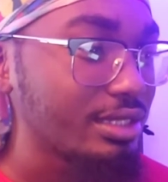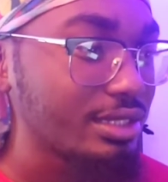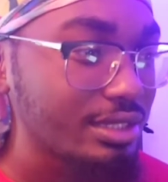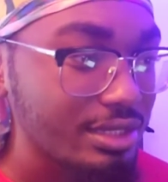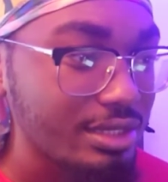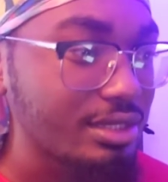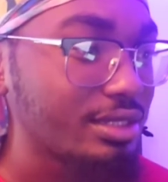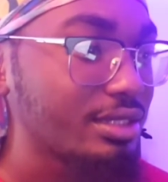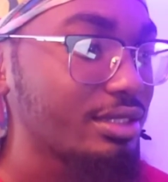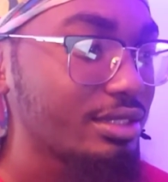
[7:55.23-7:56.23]
What they
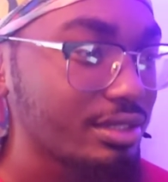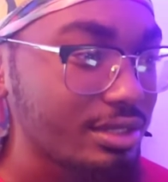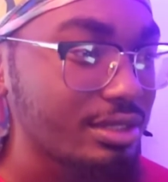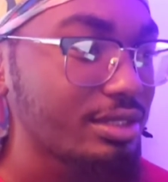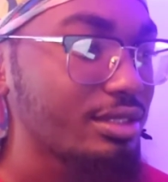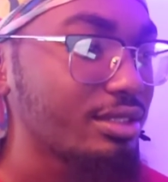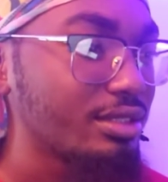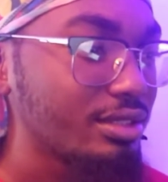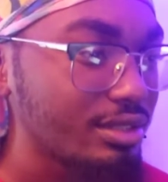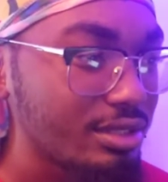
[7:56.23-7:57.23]
show despite my
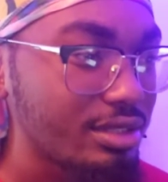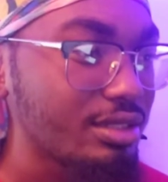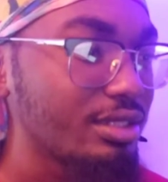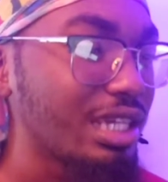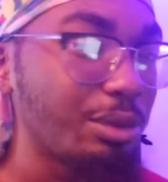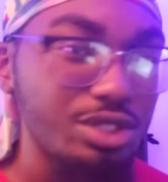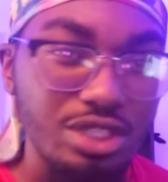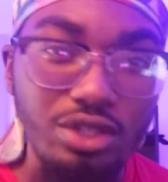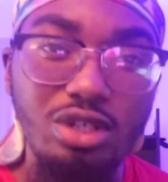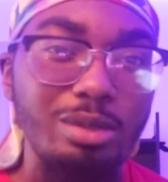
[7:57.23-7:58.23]
faults is so important. And what
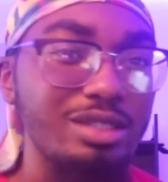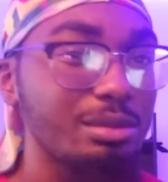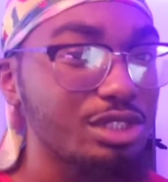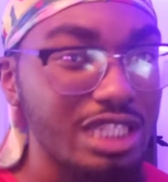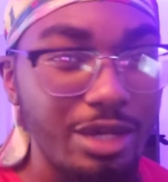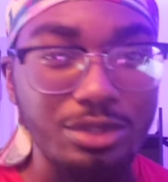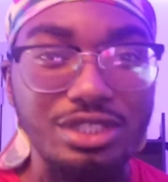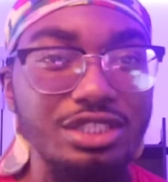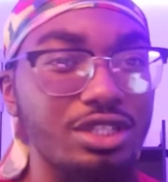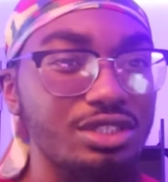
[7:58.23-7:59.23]
y'all know about them
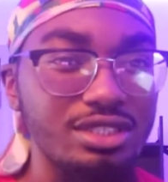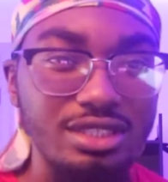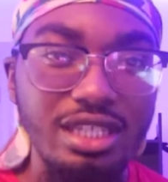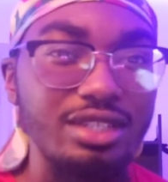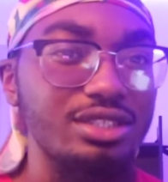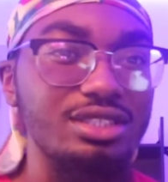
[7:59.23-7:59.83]
showers that y'all just take